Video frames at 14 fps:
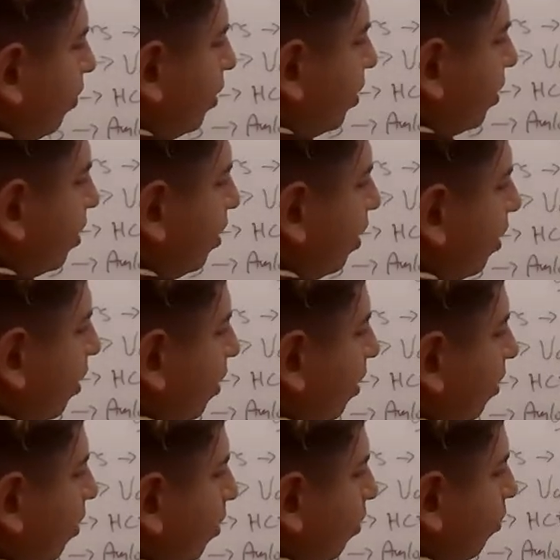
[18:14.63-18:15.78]
which is
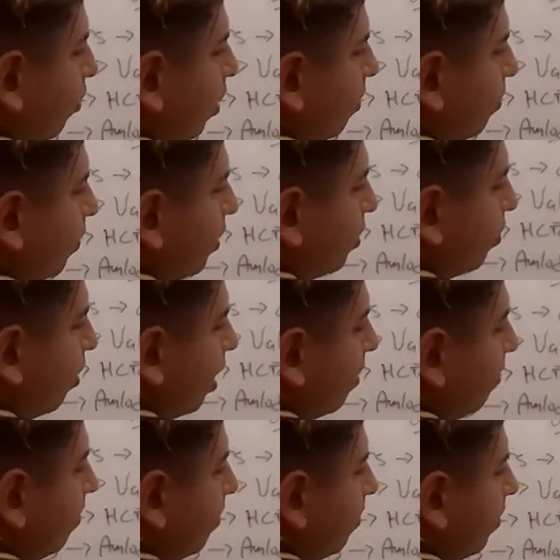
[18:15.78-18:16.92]
another one
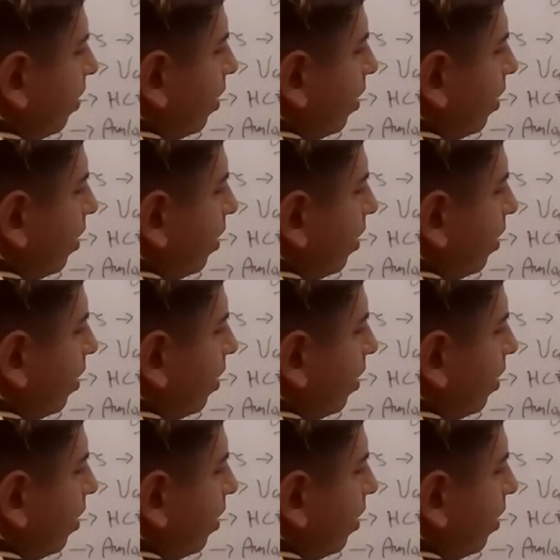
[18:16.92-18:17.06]
prescribed